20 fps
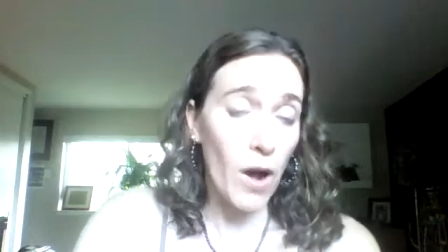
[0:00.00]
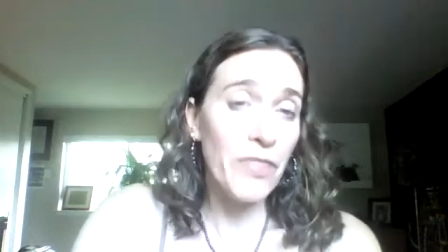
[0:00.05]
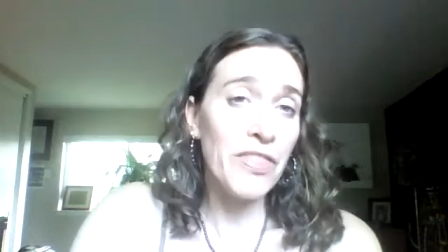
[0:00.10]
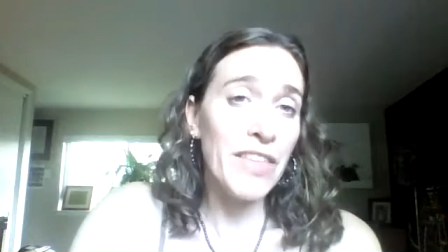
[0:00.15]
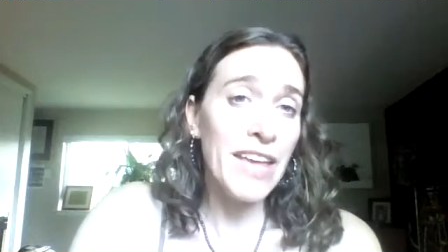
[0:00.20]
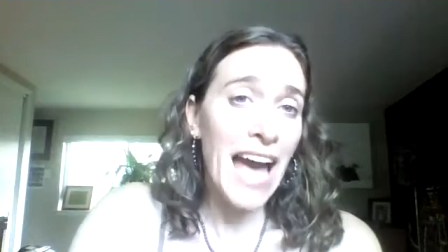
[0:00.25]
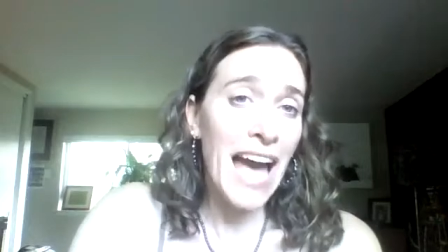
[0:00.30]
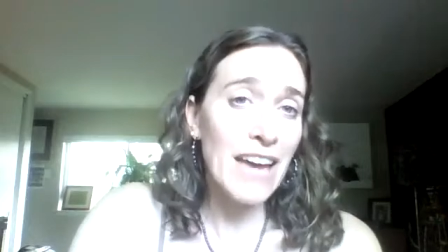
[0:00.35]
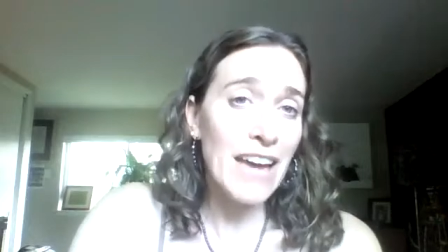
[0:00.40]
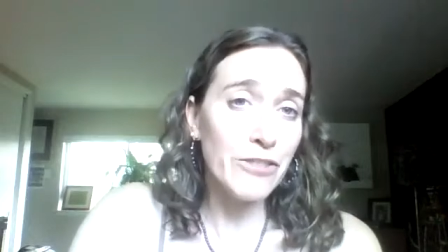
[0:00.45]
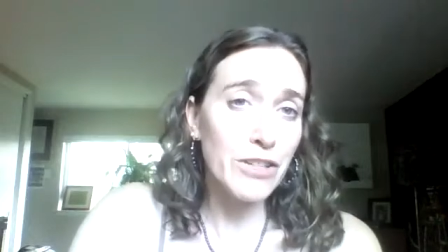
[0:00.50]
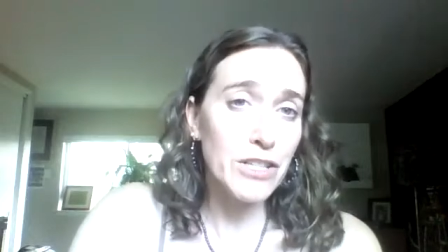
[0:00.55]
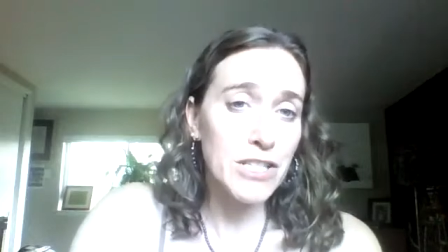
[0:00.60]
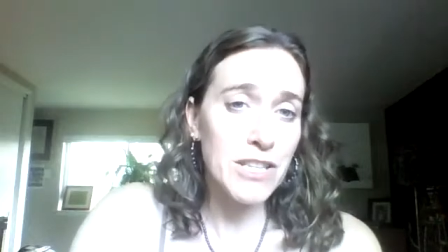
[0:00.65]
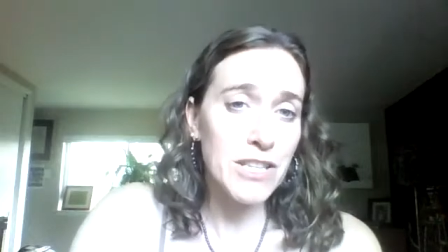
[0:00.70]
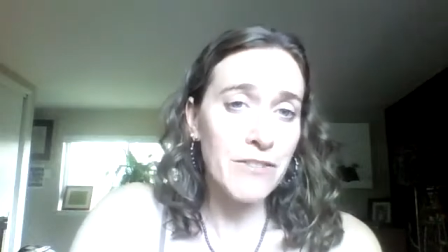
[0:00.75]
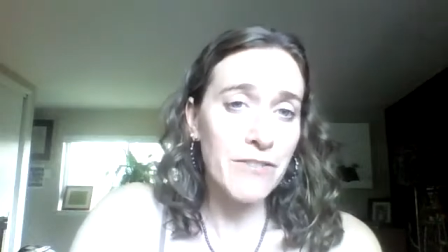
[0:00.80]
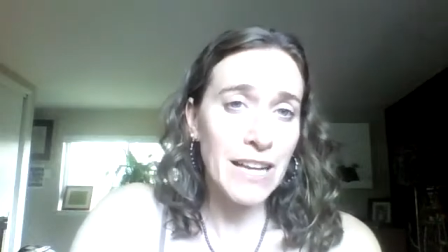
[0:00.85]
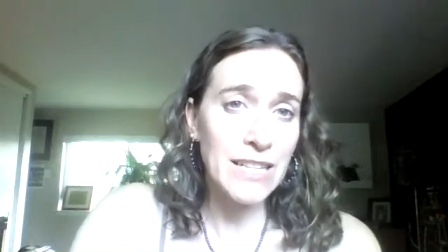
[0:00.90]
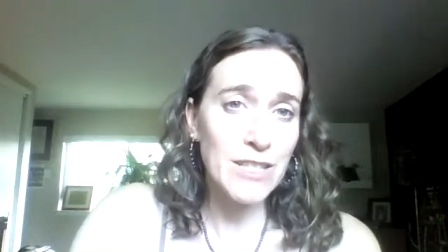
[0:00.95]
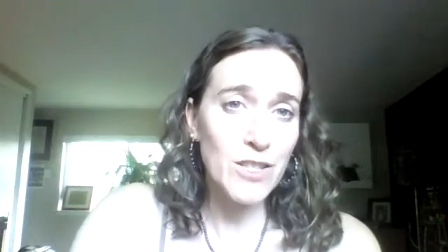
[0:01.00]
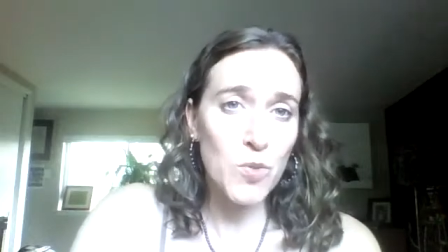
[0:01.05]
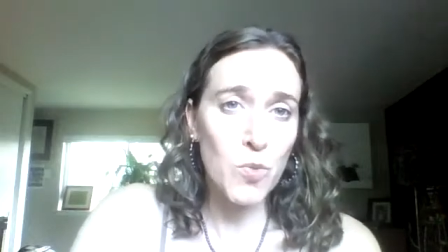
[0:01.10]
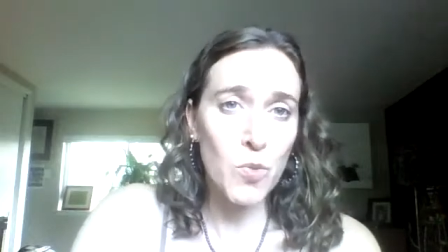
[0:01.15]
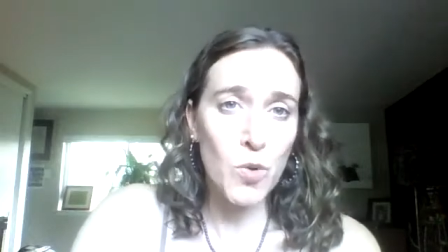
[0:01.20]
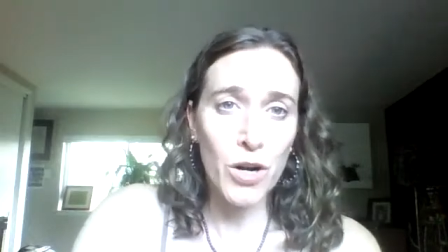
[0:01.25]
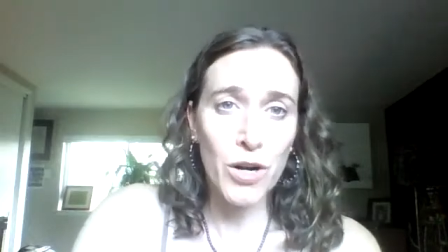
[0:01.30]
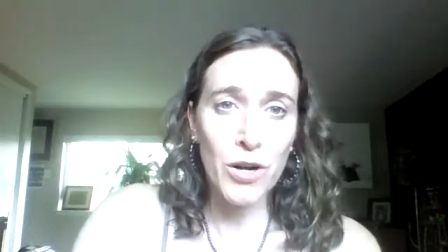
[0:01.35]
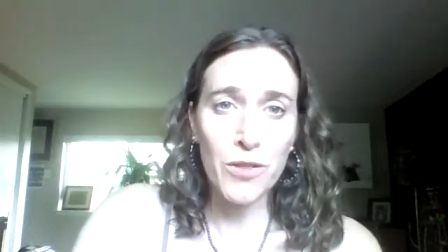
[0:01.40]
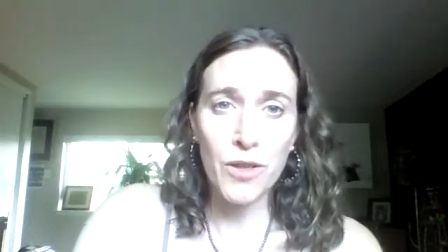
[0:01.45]
the adverse events
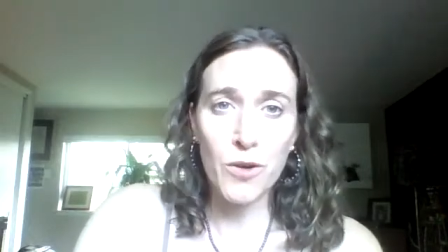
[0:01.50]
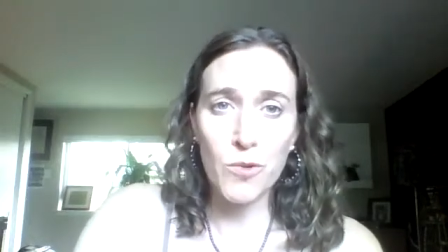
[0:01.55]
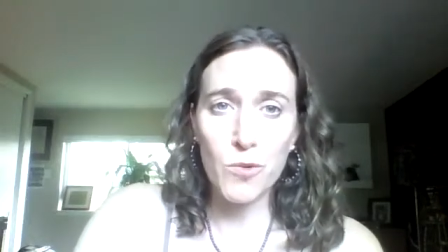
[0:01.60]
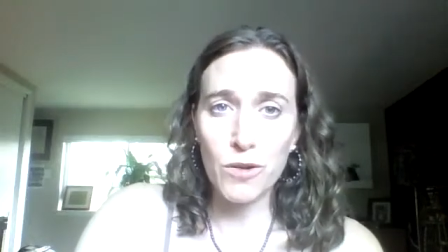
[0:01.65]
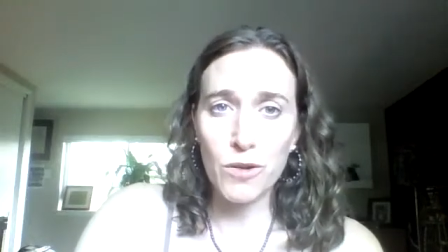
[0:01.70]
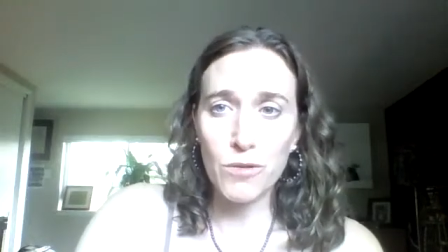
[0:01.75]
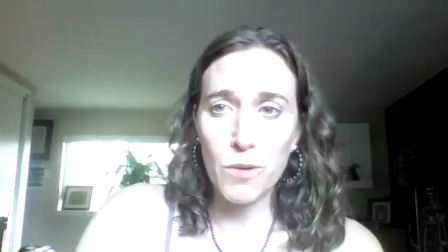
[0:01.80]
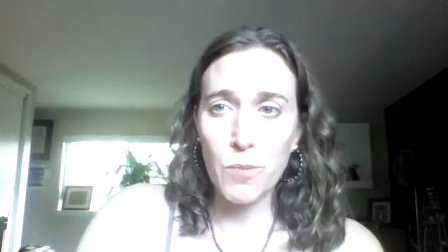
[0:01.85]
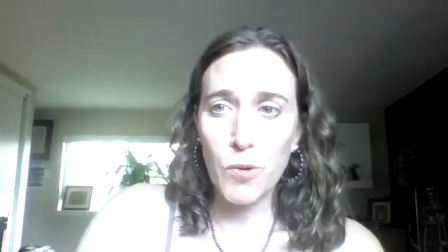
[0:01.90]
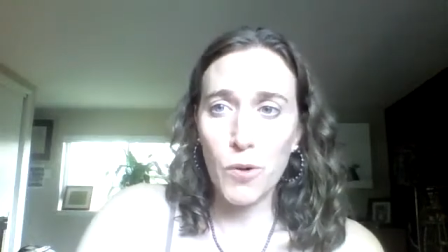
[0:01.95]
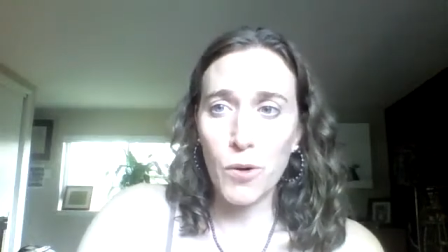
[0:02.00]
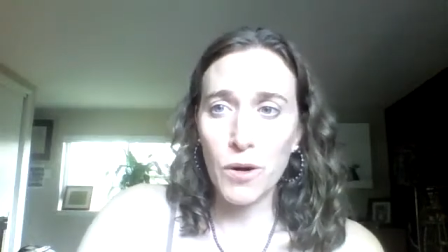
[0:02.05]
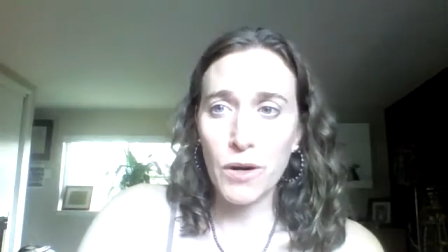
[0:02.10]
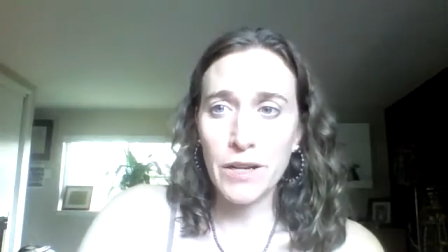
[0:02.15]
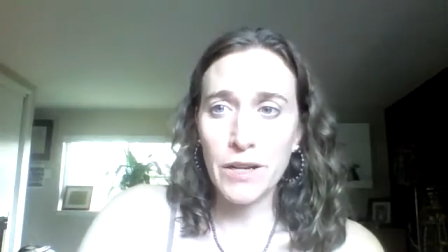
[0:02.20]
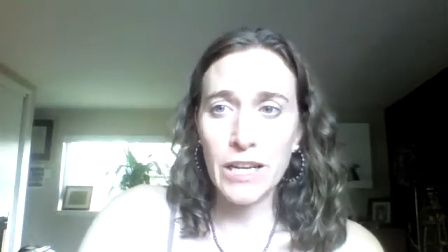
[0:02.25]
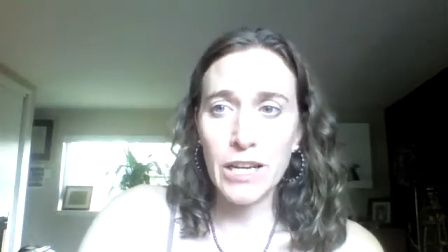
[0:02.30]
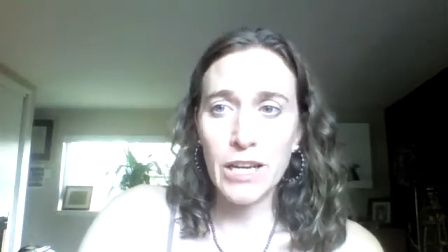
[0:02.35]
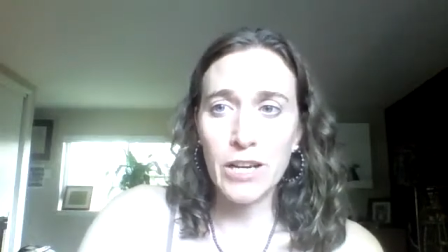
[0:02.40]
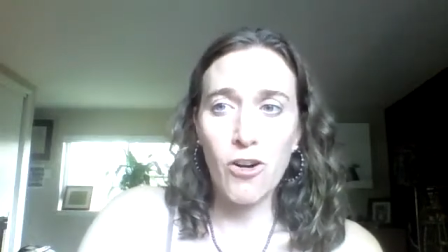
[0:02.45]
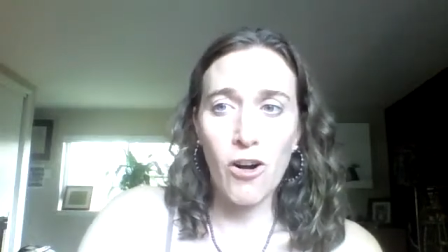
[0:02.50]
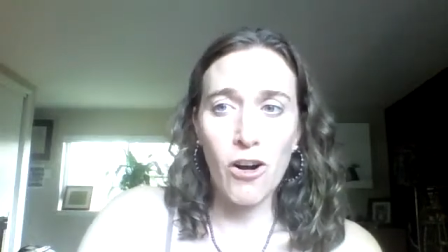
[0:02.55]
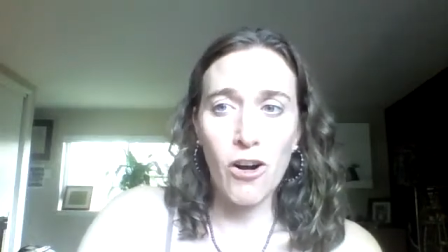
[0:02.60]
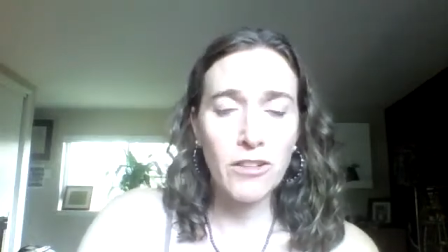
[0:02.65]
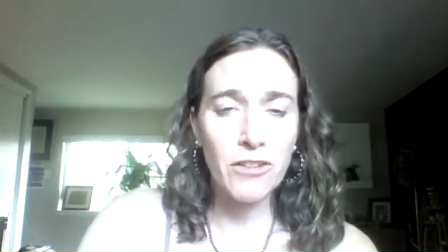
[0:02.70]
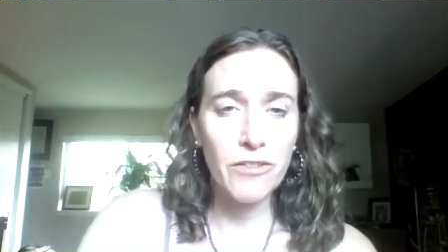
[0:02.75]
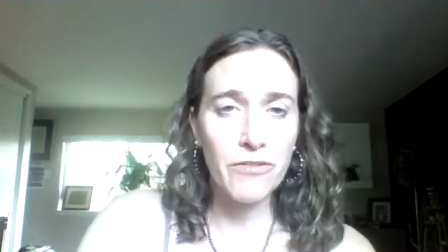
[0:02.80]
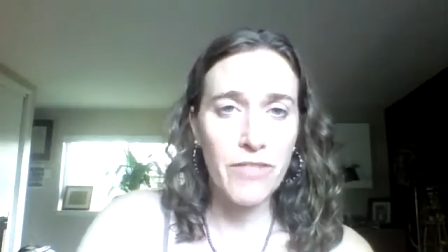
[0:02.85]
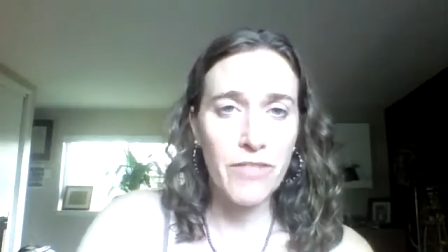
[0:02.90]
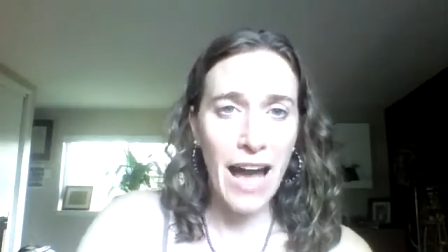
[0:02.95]
were that were reported,
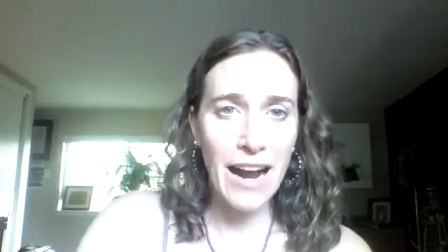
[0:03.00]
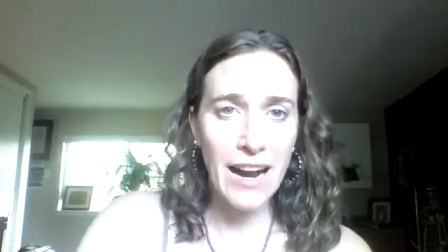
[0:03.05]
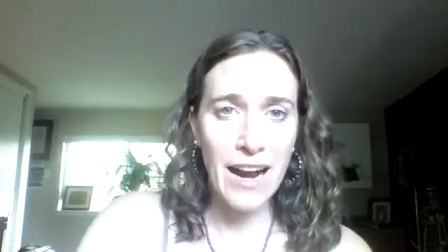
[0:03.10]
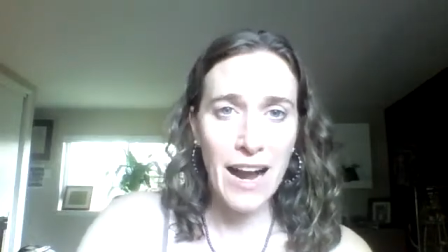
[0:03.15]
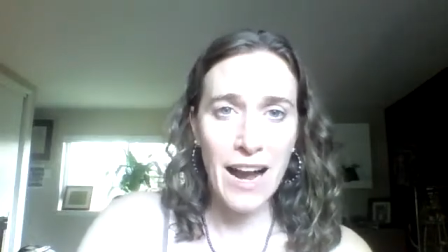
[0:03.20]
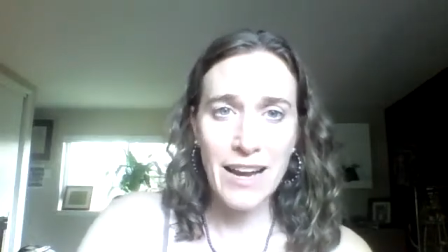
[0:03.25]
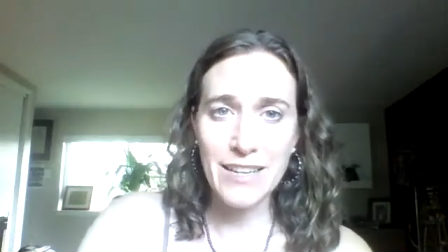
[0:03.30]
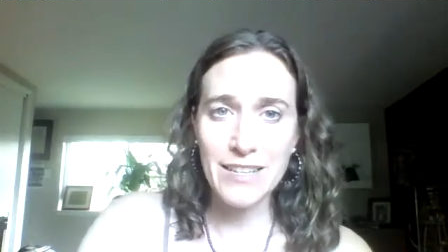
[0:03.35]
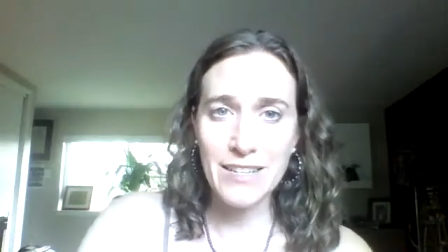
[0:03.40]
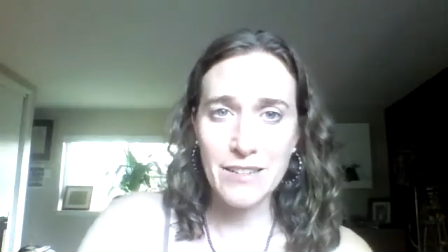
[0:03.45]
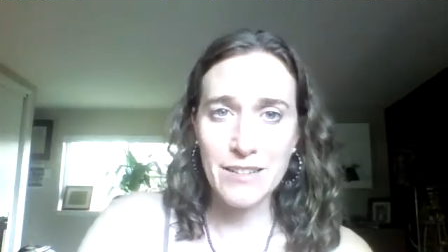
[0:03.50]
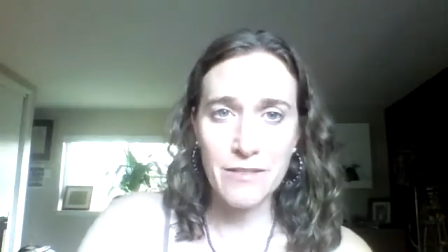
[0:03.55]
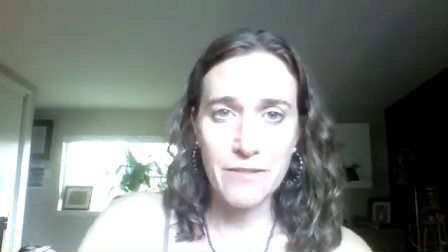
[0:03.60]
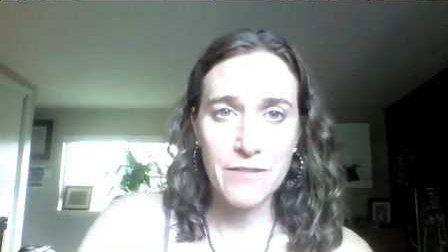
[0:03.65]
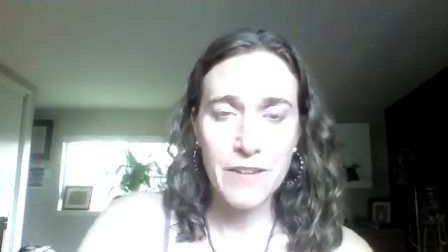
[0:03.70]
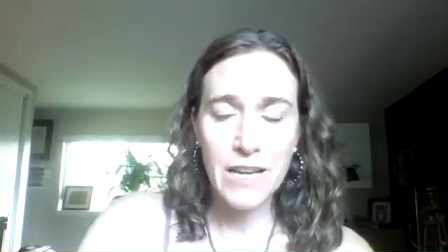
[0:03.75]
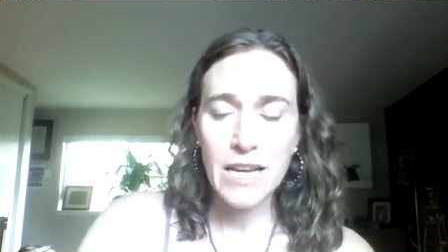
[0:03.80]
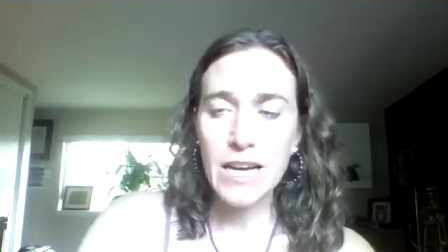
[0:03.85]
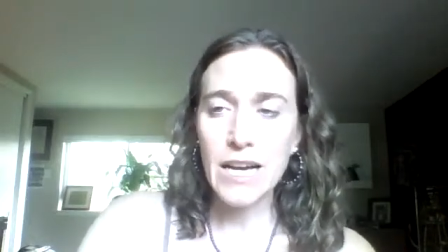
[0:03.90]
all of that kind of